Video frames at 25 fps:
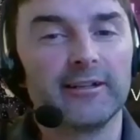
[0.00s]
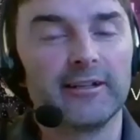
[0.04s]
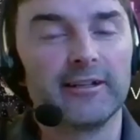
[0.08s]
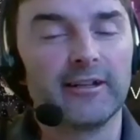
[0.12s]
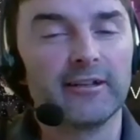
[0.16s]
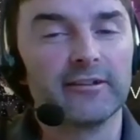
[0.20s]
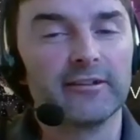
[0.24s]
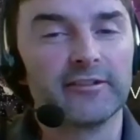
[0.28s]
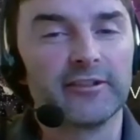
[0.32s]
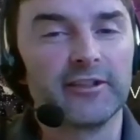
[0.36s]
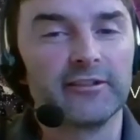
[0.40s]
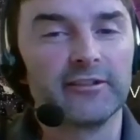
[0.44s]
I
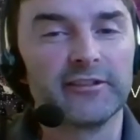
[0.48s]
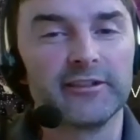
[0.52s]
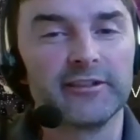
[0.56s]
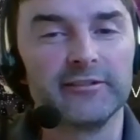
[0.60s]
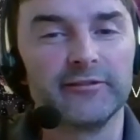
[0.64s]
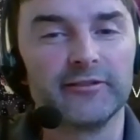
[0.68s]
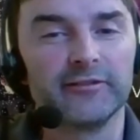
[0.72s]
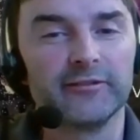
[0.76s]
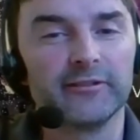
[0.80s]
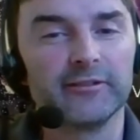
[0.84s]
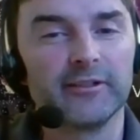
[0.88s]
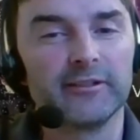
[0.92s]
guess that's
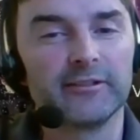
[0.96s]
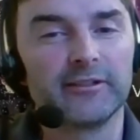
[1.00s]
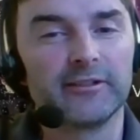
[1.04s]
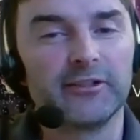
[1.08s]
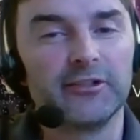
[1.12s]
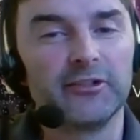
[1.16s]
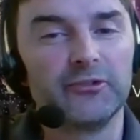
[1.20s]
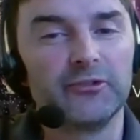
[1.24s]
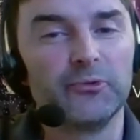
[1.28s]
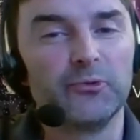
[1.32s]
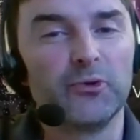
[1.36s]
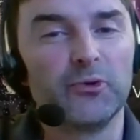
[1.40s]
a, a
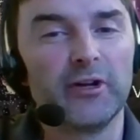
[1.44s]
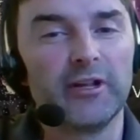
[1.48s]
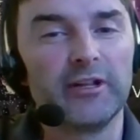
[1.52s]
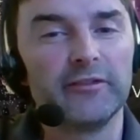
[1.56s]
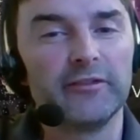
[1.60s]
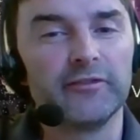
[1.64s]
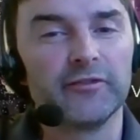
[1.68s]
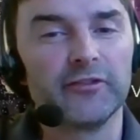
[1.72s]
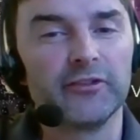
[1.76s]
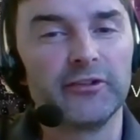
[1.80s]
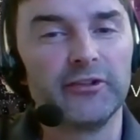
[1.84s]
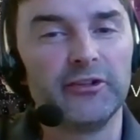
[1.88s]
good way
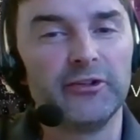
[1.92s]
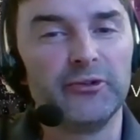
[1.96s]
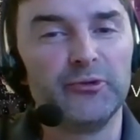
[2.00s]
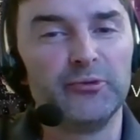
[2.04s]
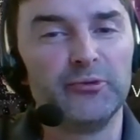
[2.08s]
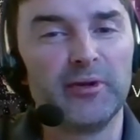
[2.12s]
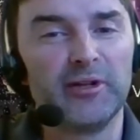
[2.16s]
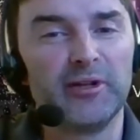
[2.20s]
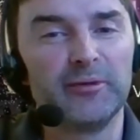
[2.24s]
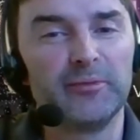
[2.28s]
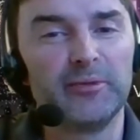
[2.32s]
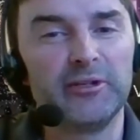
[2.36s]
for you,
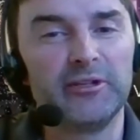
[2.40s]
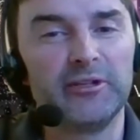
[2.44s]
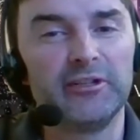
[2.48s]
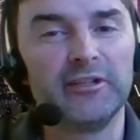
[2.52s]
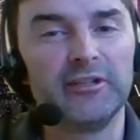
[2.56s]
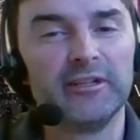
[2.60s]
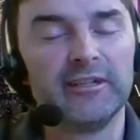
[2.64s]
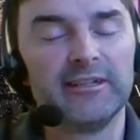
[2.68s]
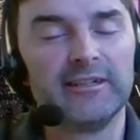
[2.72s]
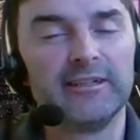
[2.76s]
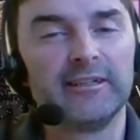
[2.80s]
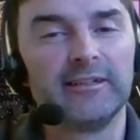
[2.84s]

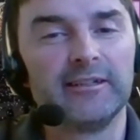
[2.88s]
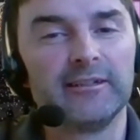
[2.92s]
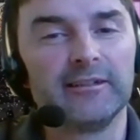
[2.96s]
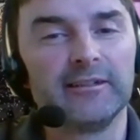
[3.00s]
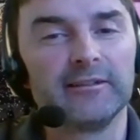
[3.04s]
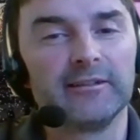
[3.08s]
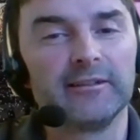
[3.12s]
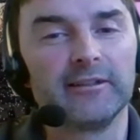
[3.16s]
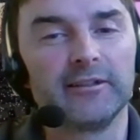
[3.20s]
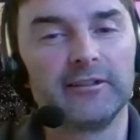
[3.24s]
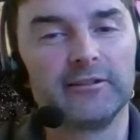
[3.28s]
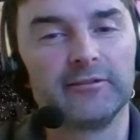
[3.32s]
maybe,
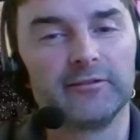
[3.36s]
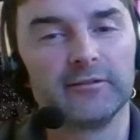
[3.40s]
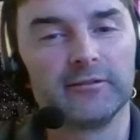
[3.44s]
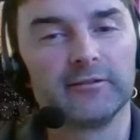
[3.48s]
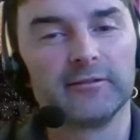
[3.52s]
like,